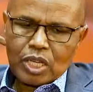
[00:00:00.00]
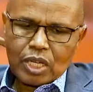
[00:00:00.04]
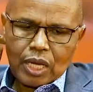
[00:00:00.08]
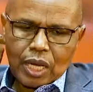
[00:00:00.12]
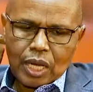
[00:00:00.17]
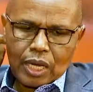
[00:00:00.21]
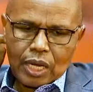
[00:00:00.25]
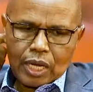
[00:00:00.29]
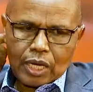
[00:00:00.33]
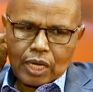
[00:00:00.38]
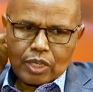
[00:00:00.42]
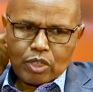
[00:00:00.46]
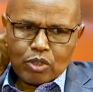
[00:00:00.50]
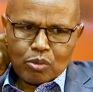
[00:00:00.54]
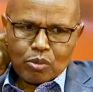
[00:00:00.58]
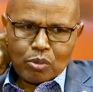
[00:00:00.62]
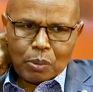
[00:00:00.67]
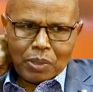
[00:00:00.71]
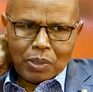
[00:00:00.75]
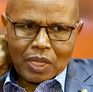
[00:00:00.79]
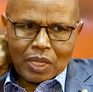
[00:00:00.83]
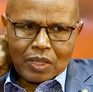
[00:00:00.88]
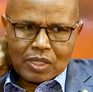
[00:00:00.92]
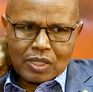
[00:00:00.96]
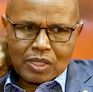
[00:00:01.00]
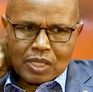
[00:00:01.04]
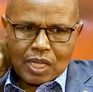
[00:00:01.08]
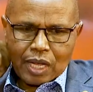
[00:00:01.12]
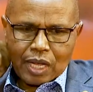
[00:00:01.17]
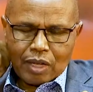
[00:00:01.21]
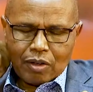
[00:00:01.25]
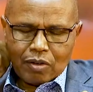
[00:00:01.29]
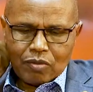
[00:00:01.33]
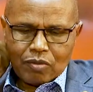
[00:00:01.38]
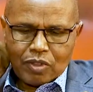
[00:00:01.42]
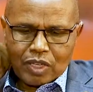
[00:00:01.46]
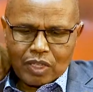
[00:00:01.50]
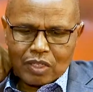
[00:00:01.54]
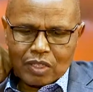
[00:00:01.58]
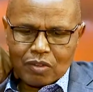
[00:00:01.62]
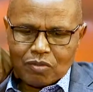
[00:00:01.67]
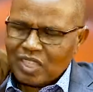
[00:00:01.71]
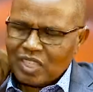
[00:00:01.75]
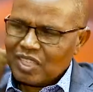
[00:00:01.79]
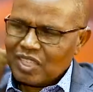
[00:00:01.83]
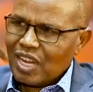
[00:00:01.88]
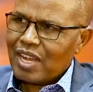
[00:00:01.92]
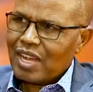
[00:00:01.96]
you remember this guy of the
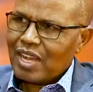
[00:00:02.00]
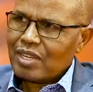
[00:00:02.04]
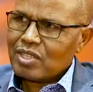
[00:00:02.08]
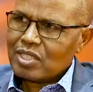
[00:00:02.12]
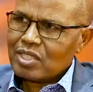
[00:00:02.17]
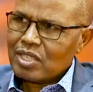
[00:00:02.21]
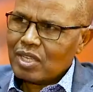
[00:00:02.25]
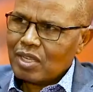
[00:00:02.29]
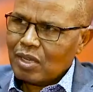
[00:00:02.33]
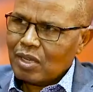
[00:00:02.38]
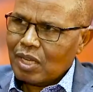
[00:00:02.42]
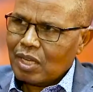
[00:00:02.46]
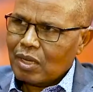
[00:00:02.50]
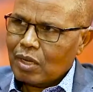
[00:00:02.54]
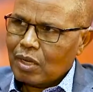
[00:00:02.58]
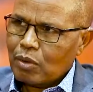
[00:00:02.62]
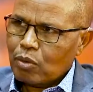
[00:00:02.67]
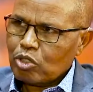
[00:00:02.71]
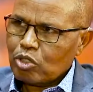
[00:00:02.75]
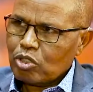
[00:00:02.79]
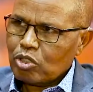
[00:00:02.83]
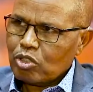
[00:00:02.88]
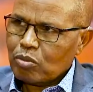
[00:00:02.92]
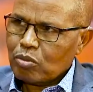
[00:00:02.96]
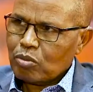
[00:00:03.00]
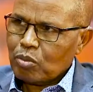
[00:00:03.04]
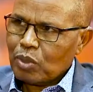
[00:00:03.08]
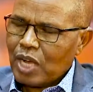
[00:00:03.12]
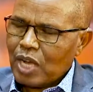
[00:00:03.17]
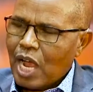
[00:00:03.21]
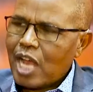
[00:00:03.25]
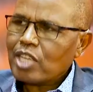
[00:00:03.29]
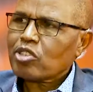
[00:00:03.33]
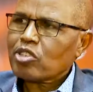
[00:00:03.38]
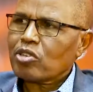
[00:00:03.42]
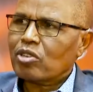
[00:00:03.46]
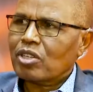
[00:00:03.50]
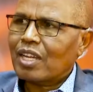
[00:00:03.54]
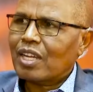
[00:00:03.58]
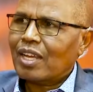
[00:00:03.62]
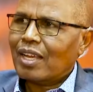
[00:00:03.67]
gifted hands, what do you call it? Carson.